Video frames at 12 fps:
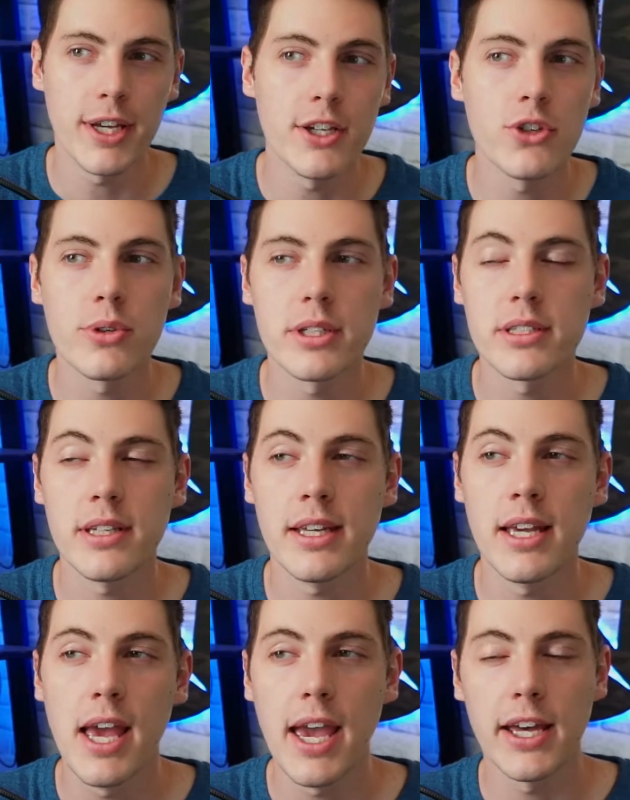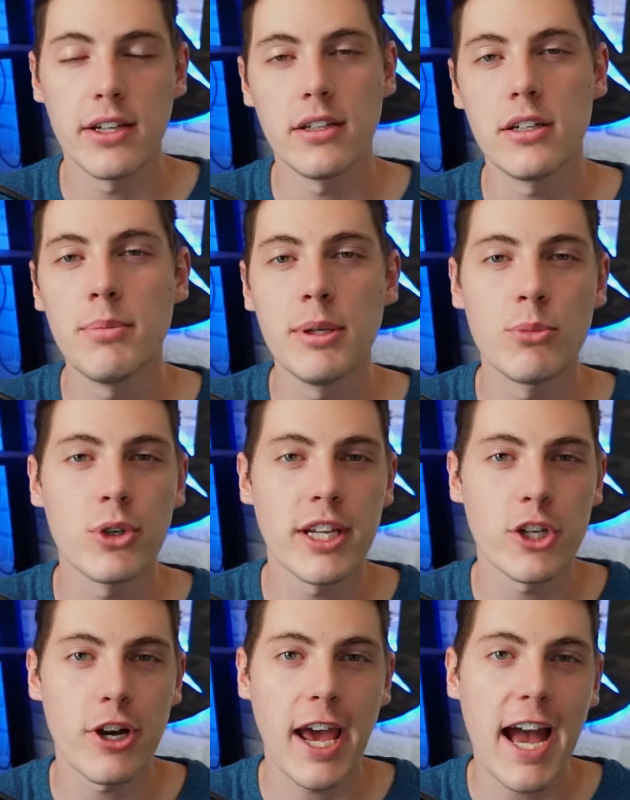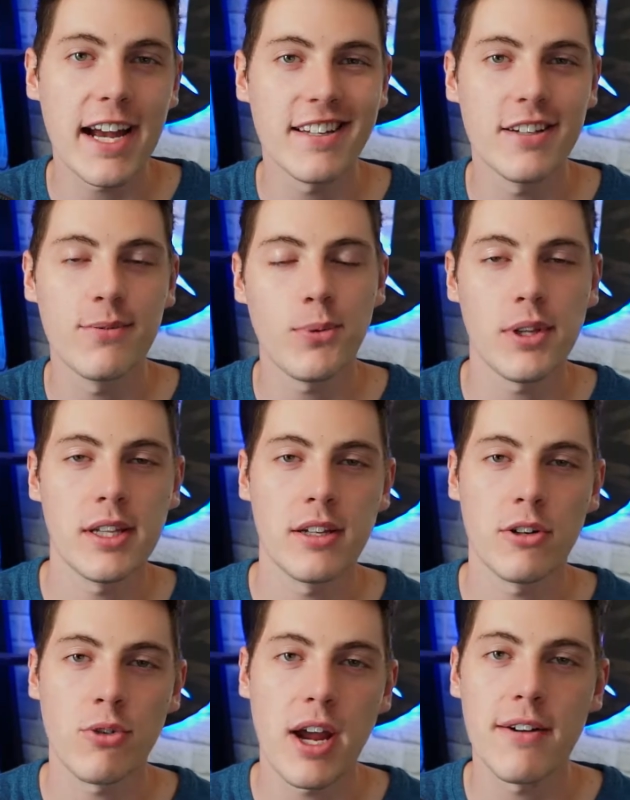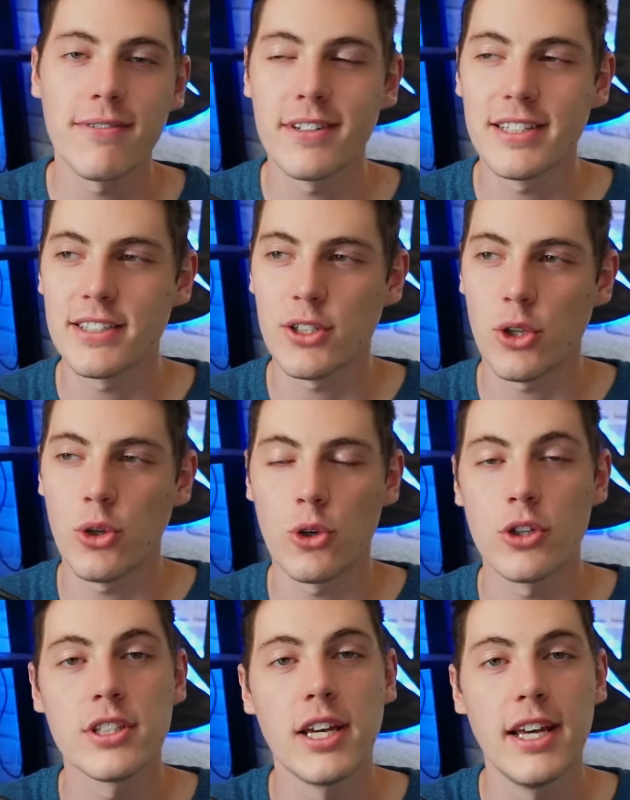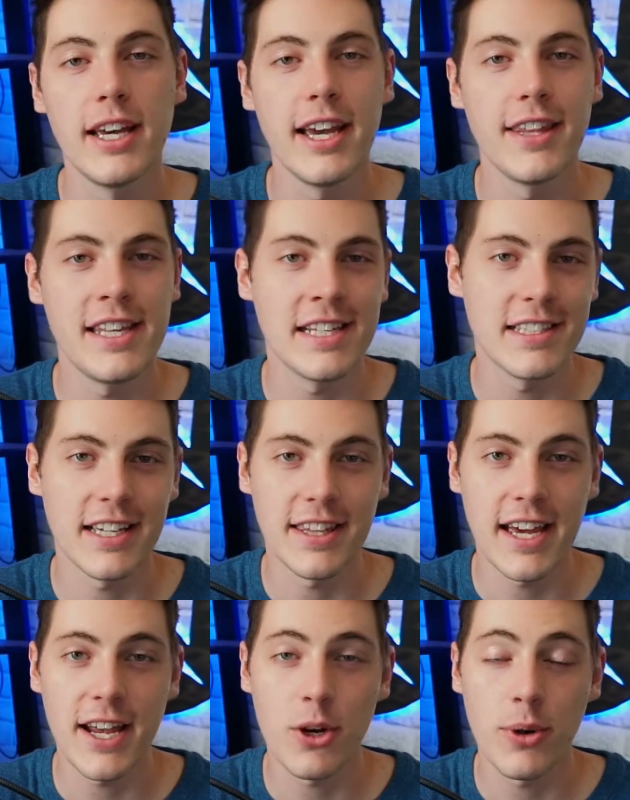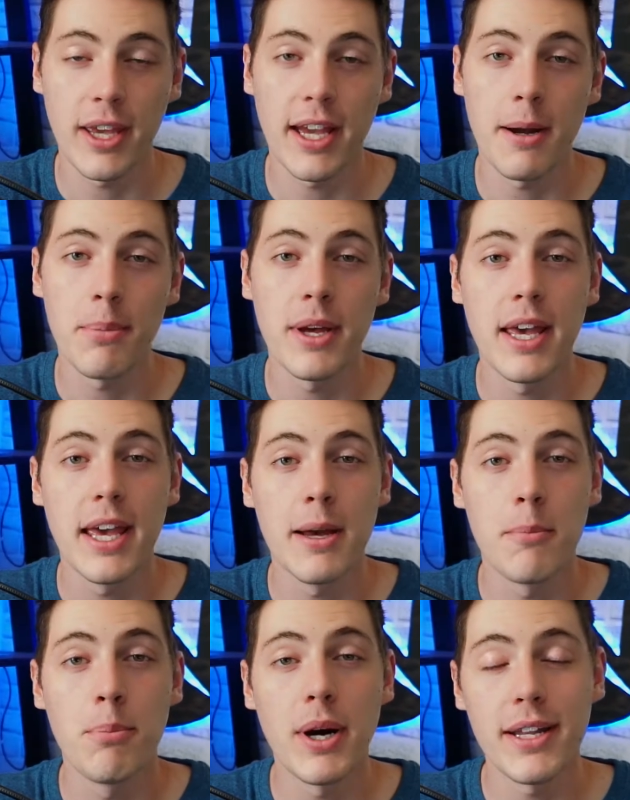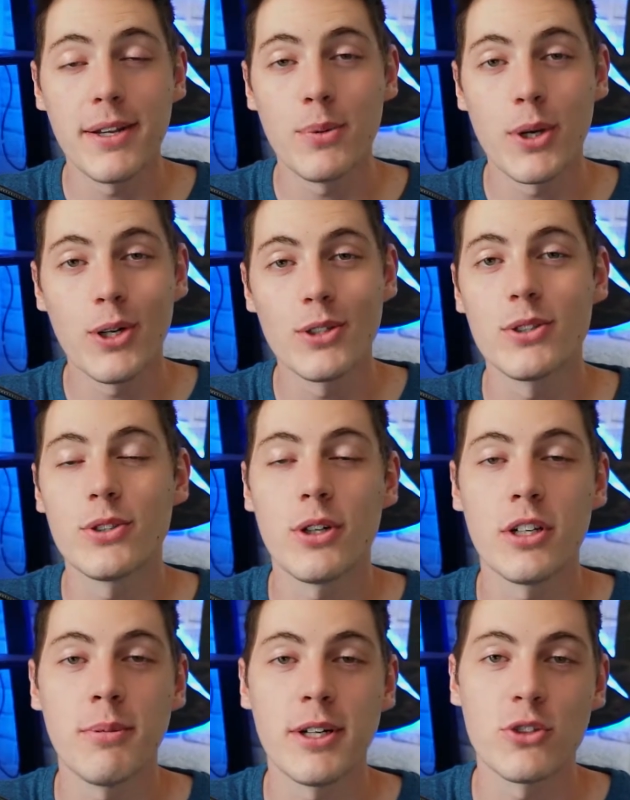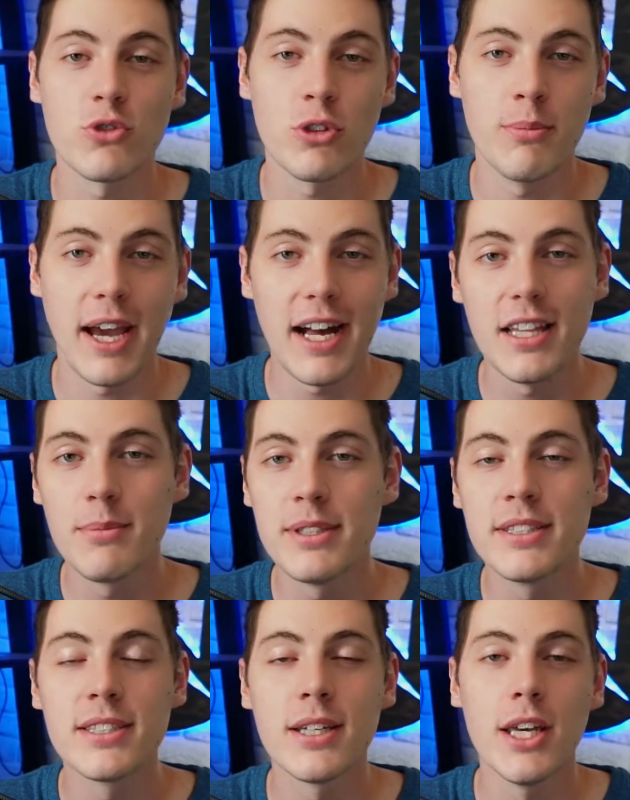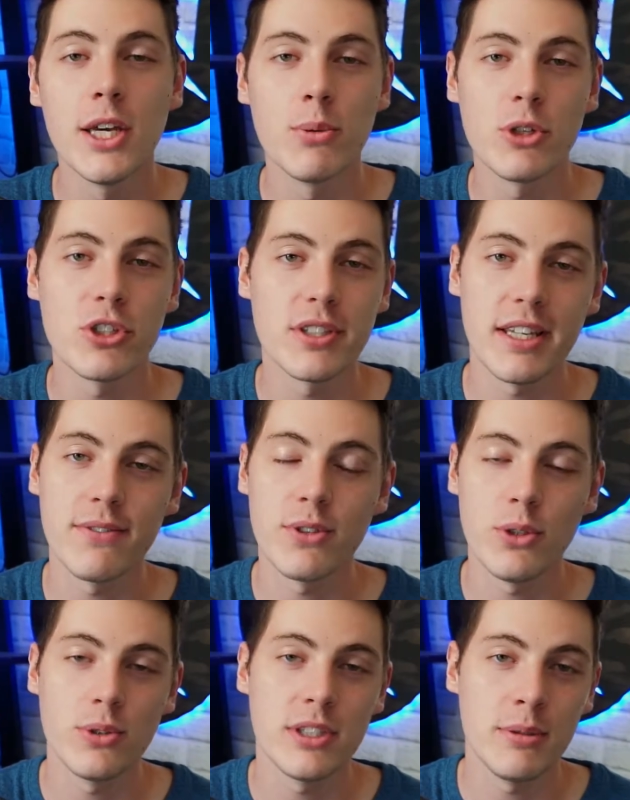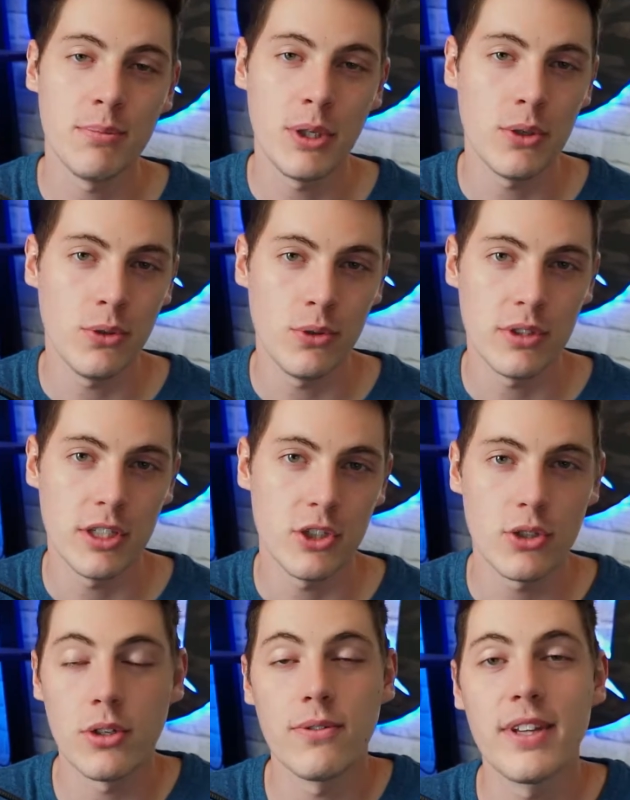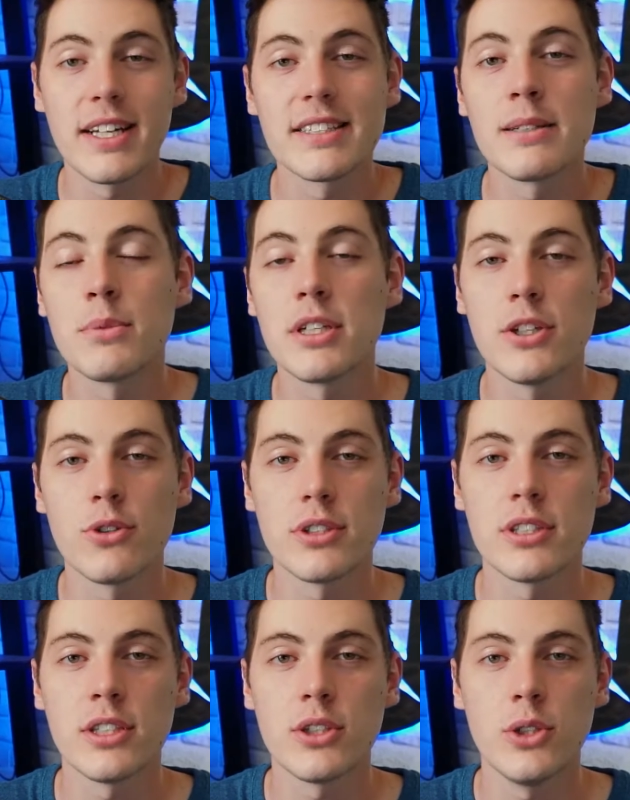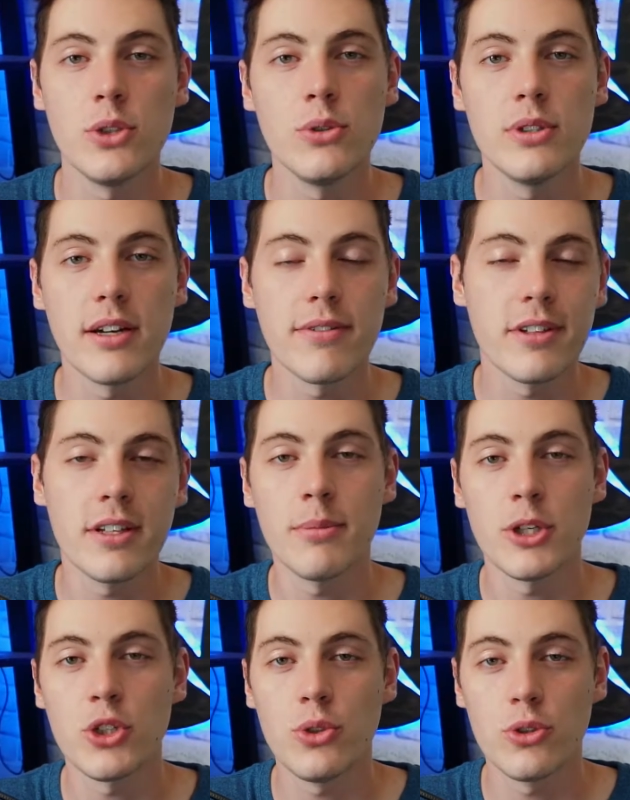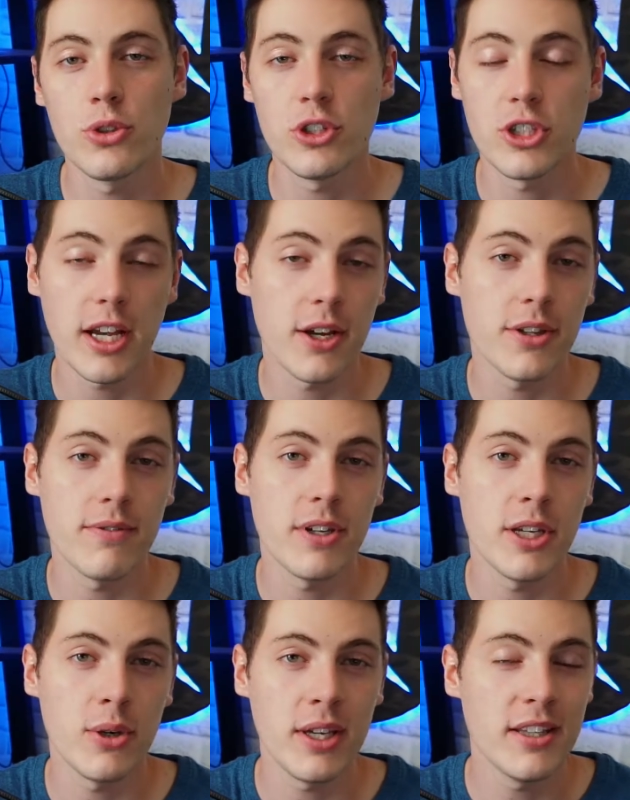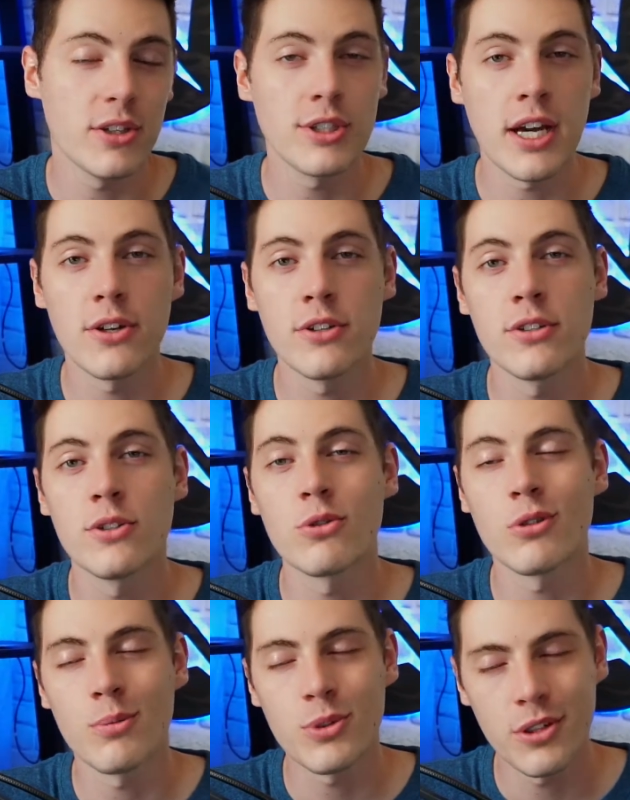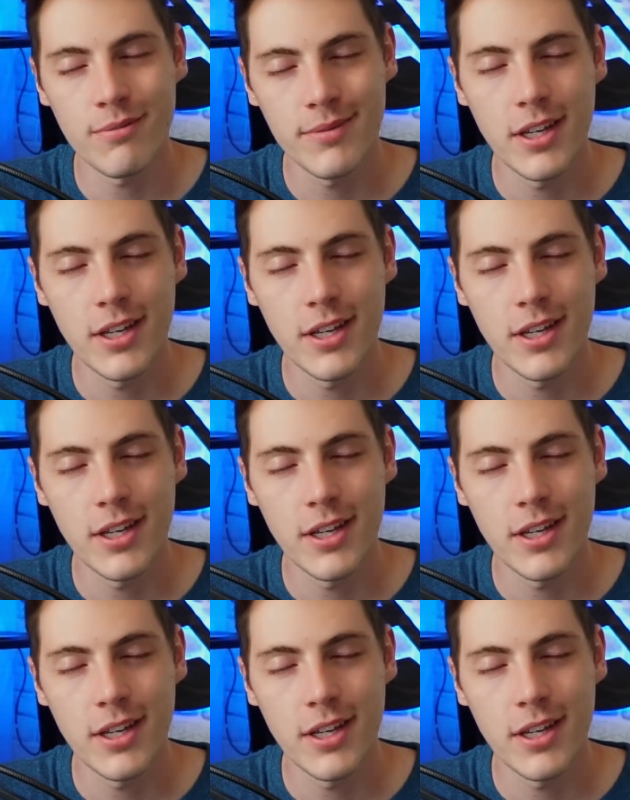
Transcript: interesting and a little bit more interactive with little graphics, alerts, and things like that showing up. But we also talked about Stream Elements, which saves you CPU usage. So if that's something interesting to you, definitely make sure you check out the video either down in the description